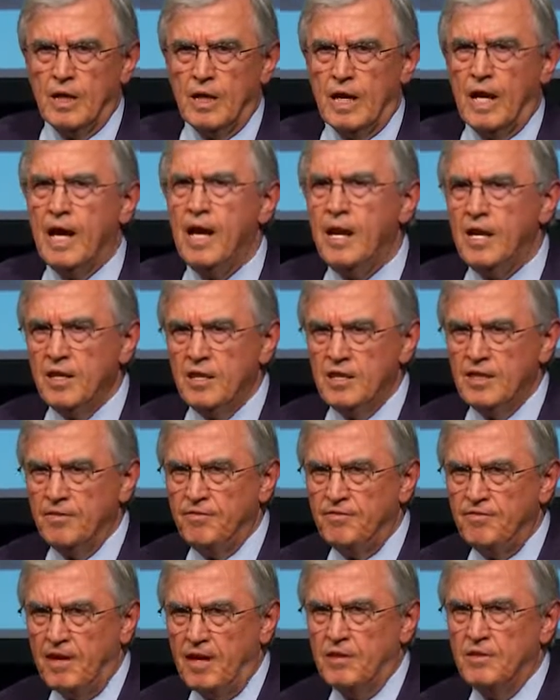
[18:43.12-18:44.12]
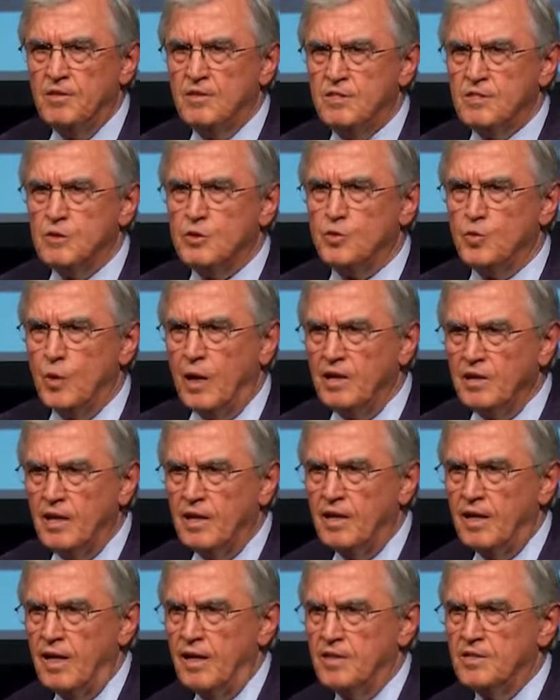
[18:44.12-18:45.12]
And the funds to
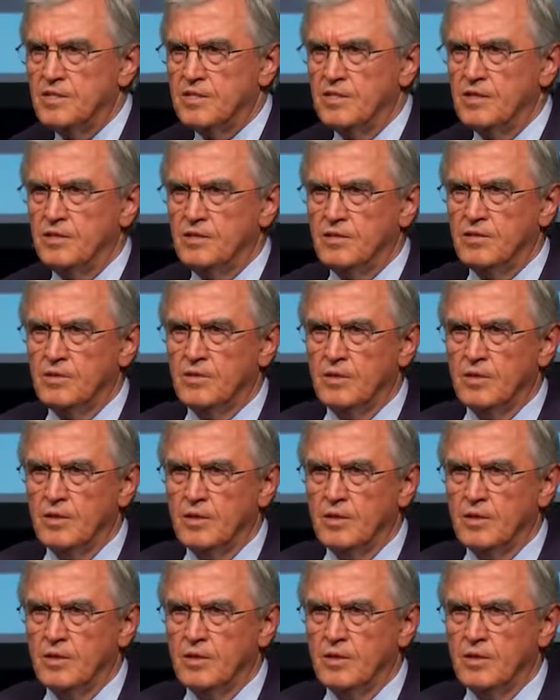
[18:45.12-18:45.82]
analyze it